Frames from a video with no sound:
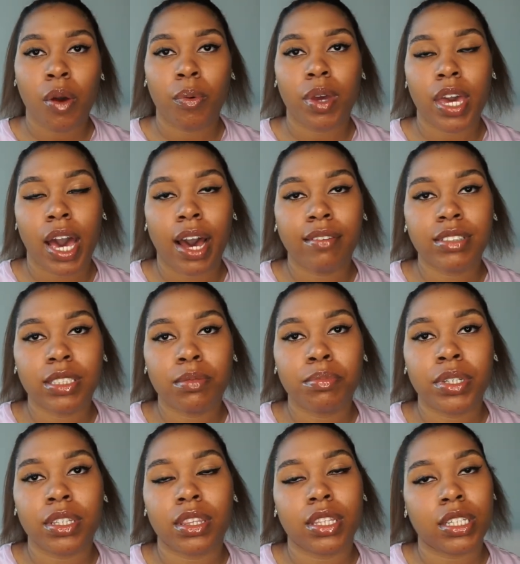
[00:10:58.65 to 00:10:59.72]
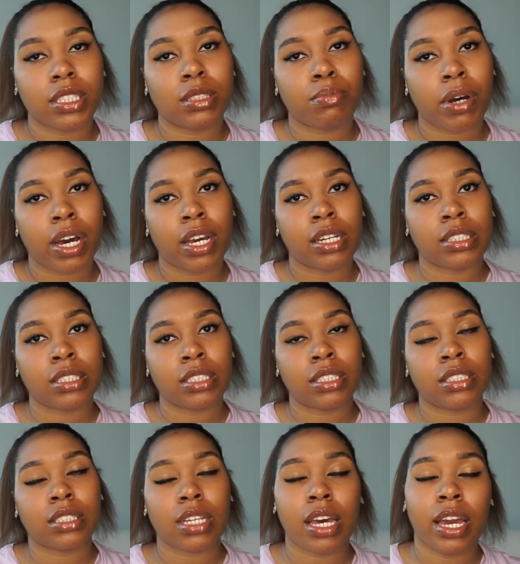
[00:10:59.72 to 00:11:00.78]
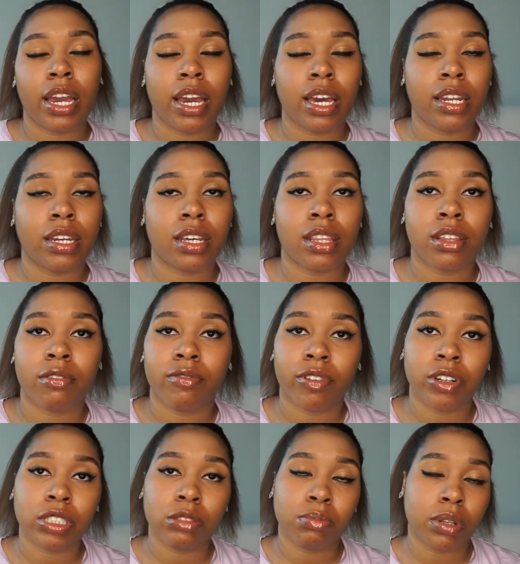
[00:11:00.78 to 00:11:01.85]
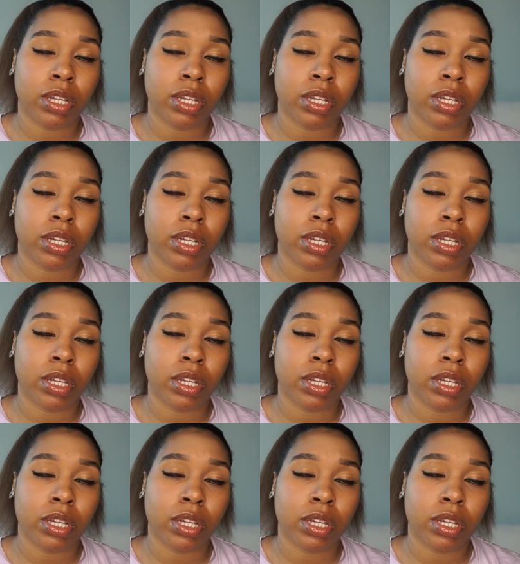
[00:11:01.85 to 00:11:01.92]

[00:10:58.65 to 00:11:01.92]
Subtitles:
We have to beat these biases, and the first